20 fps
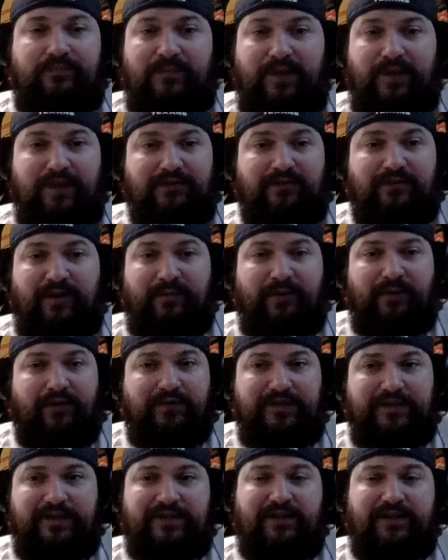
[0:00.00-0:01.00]
that's why I'm going to go
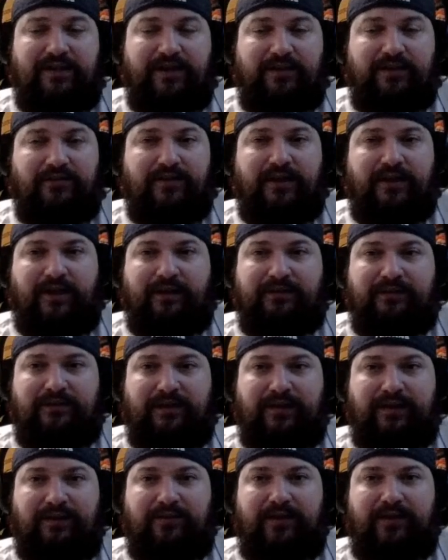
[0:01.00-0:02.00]
see Sonic 3.
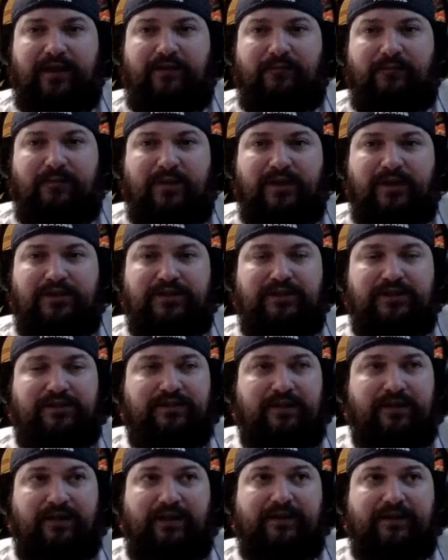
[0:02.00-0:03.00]
Like, I don't have much.
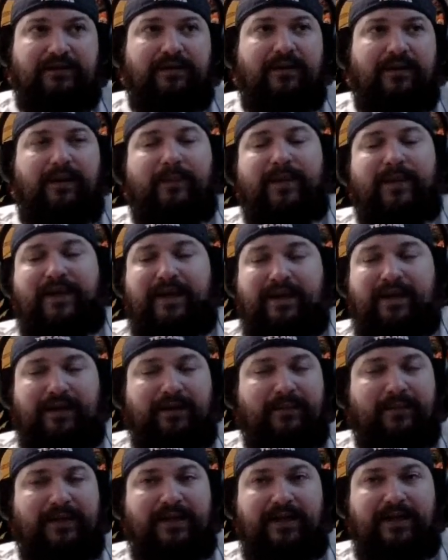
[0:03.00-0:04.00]
I'm
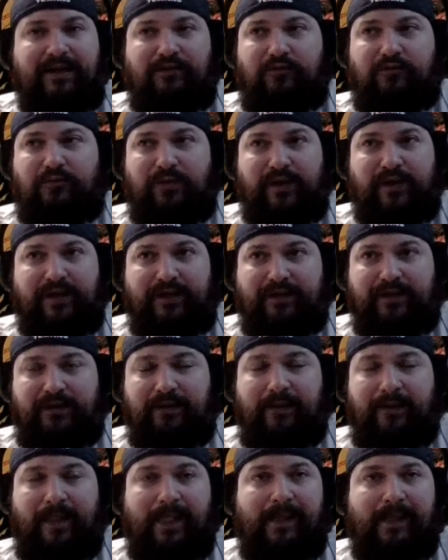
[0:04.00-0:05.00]
a kid who played
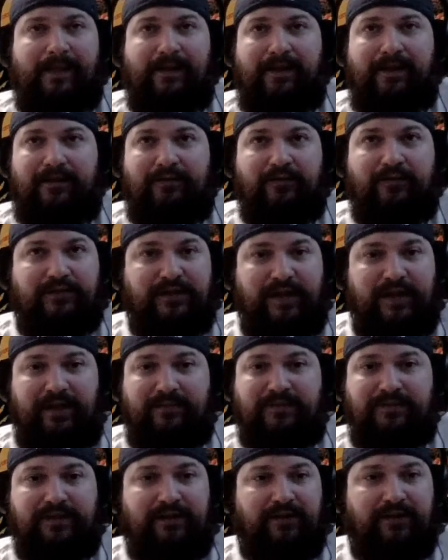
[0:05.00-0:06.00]
those
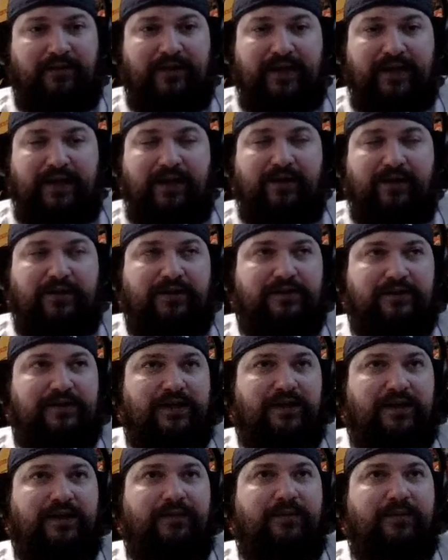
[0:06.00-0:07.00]
games. I love that character of
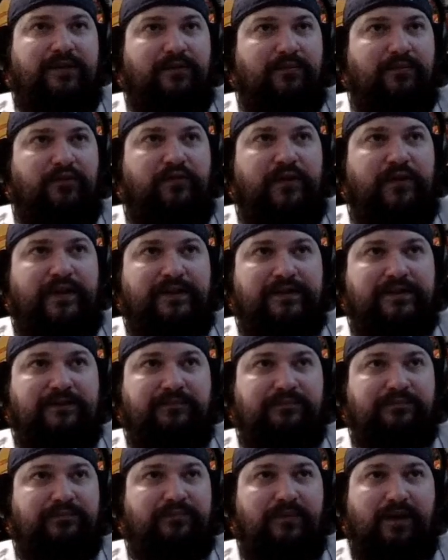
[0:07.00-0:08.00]
Sonic. But the movies,
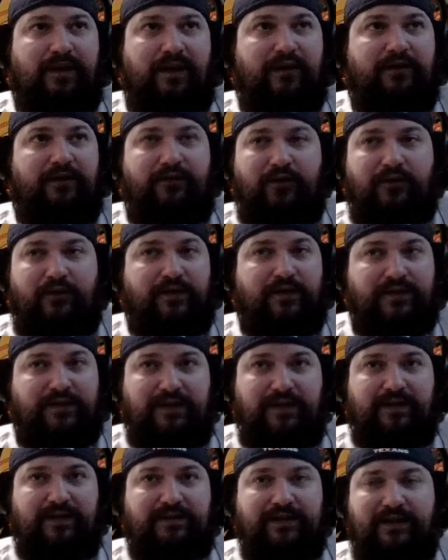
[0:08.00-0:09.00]
I don't even know if I've
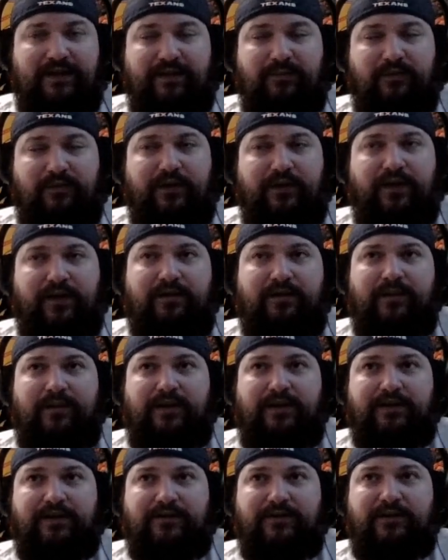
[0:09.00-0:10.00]
seen the second movie, to be
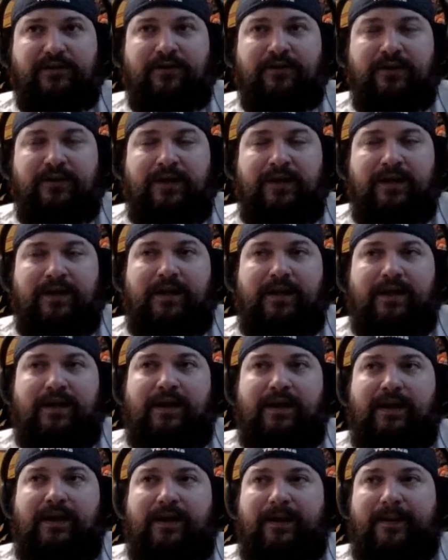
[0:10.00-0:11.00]
honest with you.
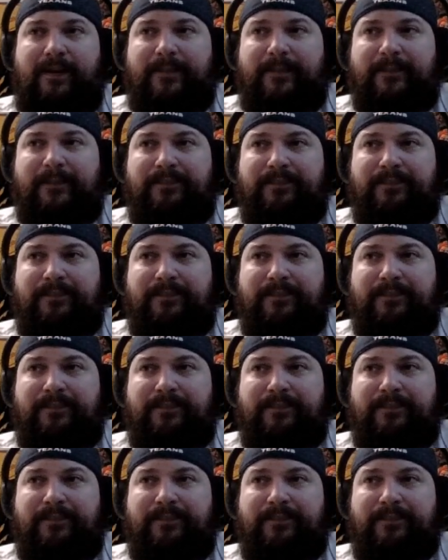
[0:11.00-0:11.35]
Um,